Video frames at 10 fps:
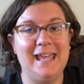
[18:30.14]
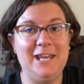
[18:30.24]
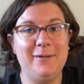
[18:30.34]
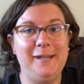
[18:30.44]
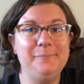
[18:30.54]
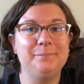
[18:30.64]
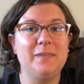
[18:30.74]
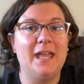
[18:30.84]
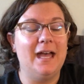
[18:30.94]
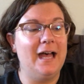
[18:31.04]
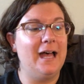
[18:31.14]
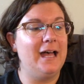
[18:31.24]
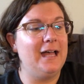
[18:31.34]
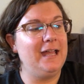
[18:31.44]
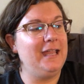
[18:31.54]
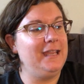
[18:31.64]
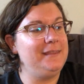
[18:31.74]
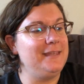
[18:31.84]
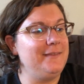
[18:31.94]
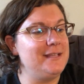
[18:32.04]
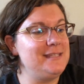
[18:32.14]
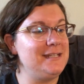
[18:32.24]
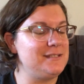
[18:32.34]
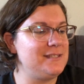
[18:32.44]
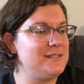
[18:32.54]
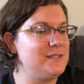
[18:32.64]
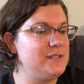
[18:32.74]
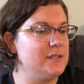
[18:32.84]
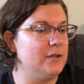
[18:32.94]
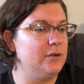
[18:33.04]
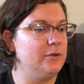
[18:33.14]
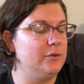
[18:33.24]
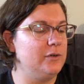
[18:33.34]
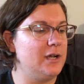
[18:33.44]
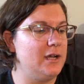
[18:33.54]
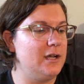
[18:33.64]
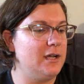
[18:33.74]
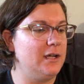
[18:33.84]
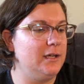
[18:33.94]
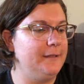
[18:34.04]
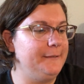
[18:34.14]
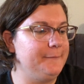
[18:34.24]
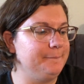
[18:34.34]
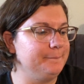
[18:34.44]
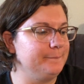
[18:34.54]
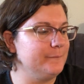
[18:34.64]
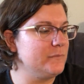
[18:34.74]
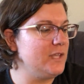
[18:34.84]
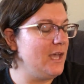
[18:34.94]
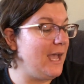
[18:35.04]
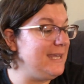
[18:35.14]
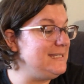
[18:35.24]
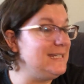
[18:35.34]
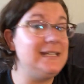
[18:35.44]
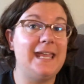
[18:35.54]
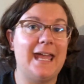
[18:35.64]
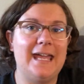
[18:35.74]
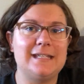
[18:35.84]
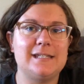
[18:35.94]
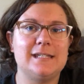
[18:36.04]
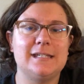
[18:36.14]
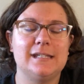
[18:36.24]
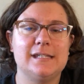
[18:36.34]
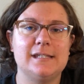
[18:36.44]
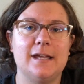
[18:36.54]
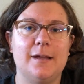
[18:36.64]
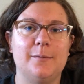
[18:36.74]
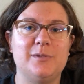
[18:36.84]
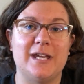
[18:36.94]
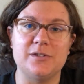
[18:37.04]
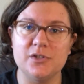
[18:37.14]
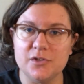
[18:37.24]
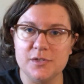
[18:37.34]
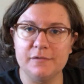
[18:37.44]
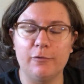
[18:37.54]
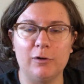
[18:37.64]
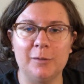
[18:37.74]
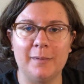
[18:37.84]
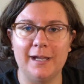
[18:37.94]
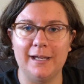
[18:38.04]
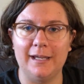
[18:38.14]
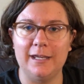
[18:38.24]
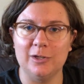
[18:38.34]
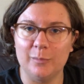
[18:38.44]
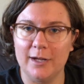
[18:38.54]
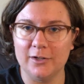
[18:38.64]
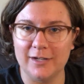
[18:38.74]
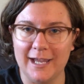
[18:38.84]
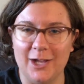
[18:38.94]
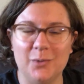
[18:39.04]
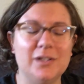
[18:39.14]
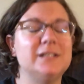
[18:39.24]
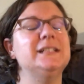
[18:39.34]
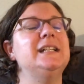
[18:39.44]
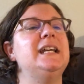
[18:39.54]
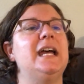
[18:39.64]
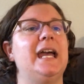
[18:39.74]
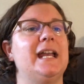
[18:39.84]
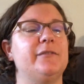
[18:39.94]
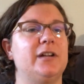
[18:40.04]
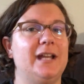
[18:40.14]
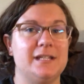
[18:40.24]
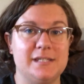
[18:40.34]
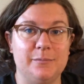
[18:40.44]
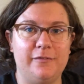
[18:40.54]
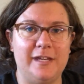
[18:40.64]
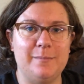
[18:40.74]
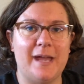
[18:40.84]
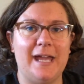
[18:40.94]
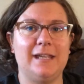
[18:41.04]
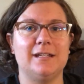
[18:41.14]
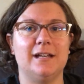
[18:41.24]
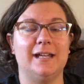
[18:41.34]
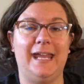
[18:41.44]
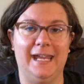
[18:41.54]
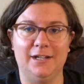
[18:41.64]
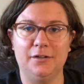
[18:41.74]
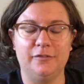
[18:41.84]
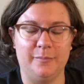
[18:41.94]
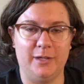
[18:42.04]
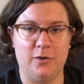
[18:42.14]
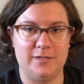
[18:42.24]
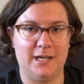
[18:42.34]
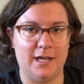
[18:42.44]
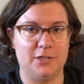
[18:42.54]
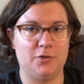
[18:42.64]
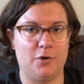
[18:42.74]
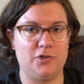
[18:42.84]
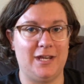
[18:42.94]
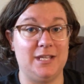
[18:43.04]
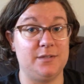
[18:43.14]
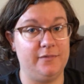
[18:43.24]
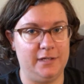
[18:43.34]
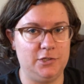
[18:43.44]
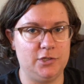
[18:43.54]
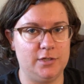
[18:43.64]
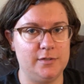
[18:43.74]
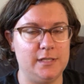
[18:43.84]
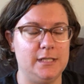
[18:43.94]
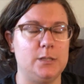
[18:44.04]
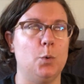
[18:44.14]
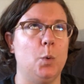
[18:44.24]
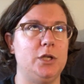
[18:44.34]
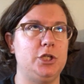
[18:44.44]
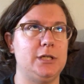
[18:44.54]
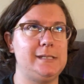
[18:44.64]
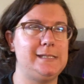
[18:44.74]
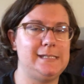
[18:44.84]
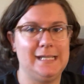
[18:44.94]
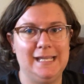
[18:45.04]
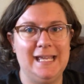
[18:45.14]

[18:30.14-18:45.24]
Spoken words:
anyway, I think that's it. So I did get some testers for my Killmonger cowl, and I've already gotten some feedback. Hannah from the Cozy Cottage Crochet has finished hers, and it's gorgeous.